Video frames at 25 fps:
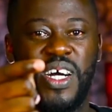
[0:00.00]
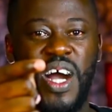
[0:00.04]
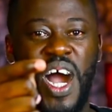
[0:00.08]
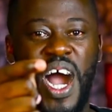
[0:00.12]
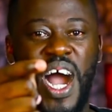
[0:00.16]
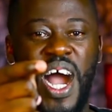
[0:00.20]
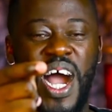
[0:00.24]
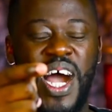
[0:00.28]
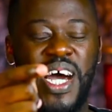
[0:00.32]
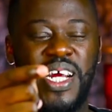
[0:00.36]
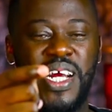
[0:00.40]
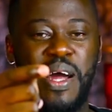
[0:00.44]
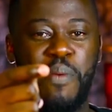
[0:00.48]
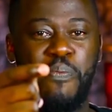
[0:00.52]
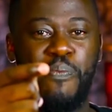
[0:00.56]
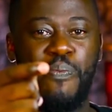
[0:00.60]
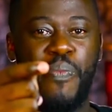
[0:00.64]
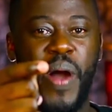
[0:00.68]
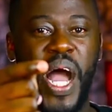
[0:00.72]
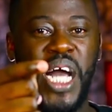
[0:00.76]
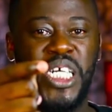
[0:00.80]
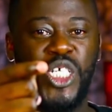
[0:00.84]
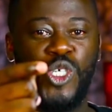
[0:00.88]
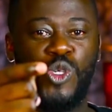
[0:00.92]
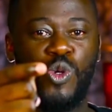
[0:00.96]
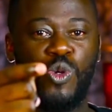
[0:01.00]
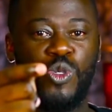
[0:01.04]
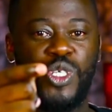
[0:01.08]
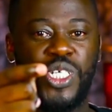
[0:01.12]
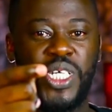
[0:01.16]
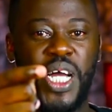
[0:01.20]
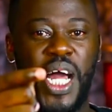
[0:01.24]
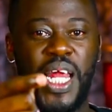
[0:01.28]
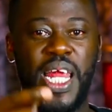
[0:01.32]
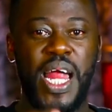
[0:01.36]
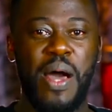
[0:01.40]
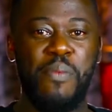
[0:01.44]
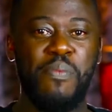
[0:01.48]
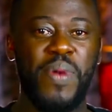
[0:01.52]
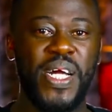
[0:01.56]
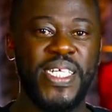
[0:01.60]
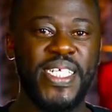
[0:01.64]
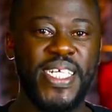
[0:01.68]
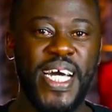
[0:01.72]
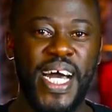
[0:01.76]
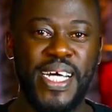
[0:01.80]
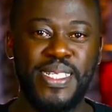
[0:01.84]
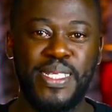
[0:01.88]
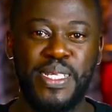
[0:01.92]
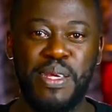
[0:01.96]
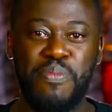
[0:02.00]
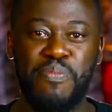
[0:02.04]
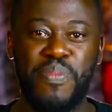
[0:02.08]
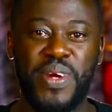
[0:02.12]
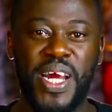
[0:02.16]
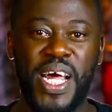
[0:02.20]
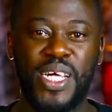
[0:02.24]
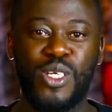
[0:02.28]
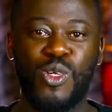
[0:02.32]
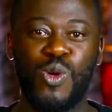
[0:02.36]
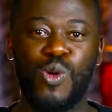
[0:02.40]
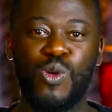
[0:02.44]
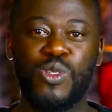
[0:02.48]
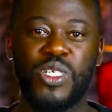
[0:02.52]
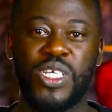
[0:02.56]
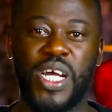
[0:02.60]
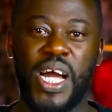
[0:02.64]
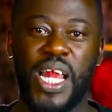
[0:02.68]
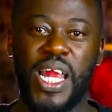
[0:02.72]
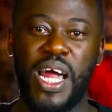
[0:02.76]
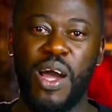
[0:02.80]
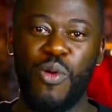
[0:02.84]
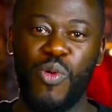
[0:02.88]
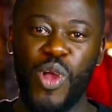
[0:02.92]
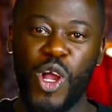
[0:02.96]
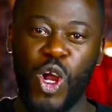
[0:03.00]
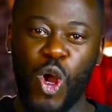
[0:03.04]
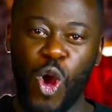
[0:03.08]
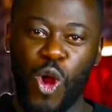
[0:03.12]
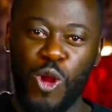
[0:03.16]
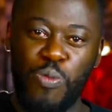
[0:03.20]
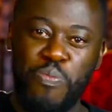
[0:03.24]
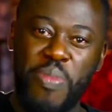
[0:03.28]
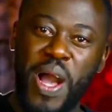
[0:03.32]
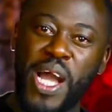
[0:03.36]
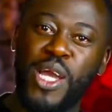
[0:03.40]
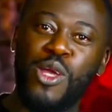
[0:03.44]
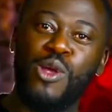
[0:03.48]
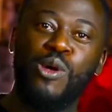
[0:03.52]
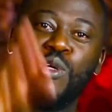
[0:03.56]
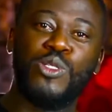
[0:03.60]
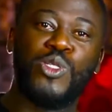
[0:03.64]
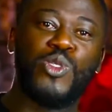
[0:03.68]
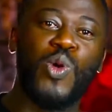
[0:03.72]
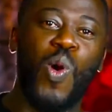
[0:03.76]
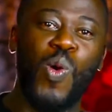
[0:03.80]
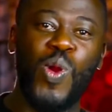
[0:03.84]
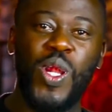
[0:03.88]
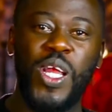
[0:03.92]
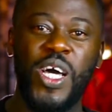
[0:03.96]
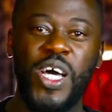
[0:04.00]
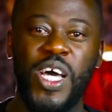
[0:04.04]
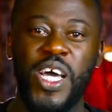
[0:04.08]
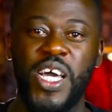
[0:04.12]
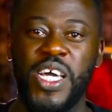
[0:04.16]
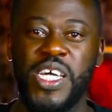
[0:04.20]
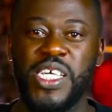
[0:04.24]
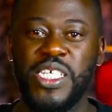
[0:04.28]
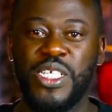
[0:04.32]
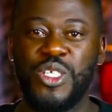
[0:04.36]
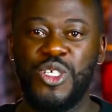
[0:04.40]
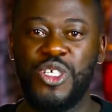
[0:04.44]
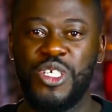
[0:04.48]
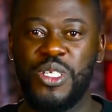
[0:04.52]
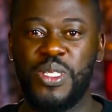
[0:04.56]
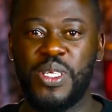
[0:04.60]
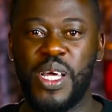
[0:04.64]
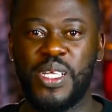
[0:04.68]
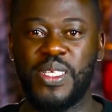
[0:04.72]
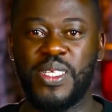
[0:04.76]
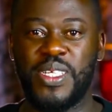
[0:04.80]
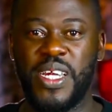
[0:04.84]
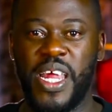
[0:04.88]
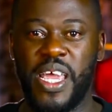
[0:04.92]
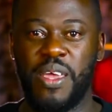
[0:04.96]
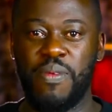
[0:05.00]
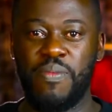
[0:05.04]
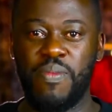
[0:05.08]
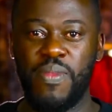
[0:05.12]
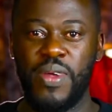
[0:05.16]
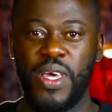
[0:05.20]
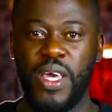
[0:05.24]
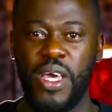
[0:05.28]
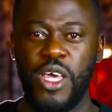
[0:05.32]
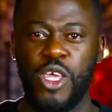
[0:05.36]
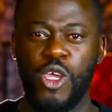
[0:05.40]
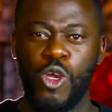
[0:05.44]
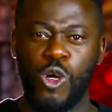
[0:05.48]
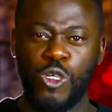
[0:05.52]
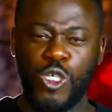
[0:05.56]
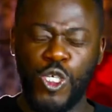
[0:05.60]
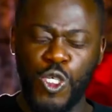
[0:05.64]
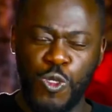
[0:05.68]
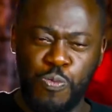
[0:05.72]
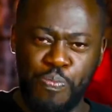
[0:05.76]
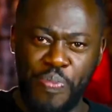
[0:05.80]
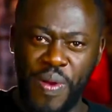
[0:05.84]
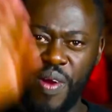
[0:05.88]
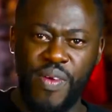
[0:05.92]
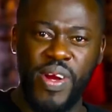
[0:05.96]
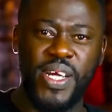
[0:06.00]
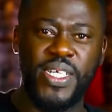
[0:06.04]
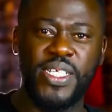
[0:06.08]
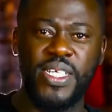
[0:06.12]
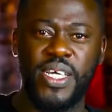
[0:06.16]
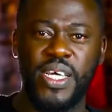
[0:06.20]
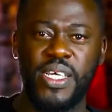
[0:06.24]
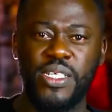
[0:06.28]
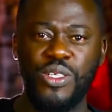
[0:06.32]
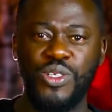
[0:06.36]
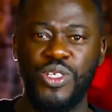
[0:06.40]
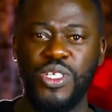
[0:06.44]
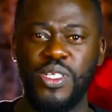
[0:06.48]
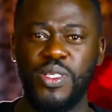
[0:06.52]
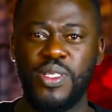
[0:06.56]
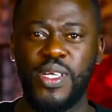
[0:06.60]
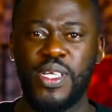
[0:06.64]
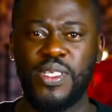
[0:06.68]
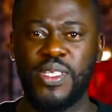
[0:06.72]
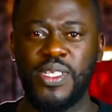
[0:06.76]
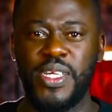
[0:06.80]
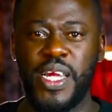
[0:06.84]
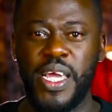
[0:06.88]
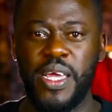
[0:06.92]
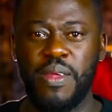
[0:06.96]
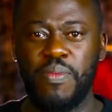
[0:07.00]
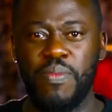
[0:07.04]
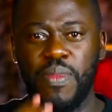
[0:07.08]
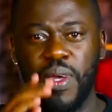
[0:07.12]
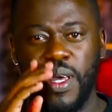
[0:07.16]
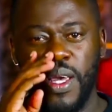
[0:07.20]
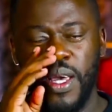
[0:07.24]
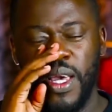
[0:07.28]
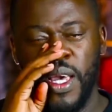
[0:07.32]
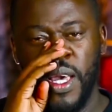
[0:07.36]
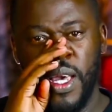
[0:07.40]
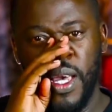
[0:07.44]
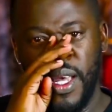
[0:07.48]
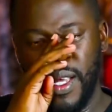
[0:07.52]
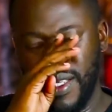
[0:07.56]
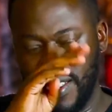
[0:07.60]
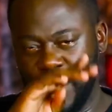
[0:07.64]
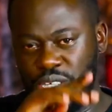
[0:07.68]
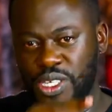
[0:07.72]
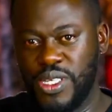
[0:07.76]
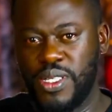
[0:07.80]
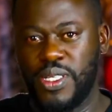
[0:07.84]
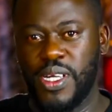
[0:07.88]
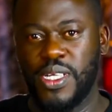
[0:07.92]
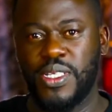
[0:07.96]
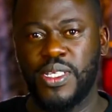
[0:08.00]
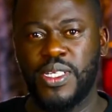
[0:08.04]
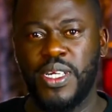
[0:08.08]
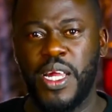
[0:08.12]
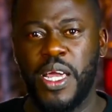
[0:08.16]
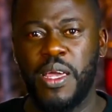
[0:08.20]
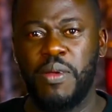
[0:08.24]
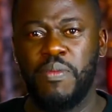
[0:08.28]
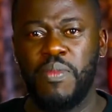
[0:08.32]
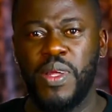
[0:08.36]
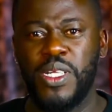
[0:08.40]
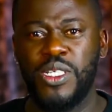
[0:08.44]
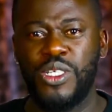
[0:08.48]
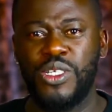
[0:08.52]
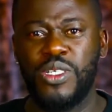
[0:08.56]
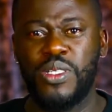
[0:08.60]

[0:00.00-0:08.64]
Ha, rapatosh kalamandazi bratosh kala. We call back your soul in Jesus' name. Your spirit in Jesus' name. In Jesus' name, in